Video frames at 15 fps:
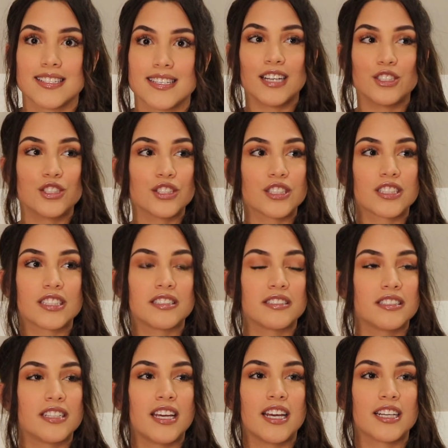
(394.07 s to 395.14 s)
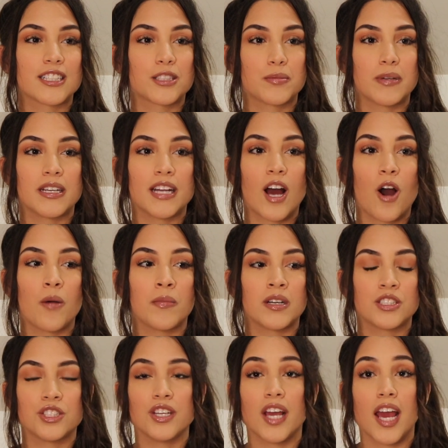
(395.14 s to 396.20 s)
I just can't explain how
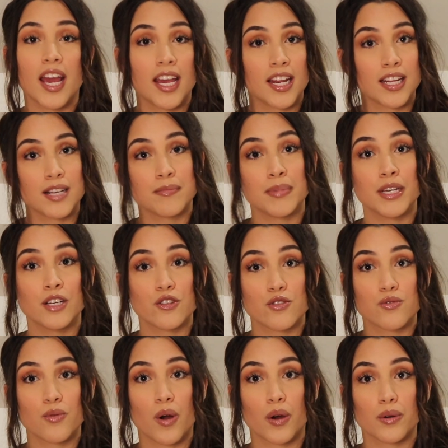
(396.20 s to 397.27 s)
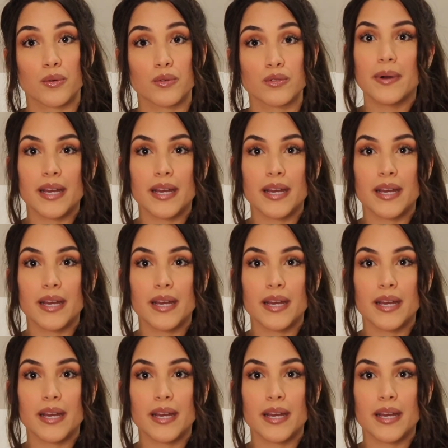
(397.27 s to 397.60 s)
much he hated being swaddled,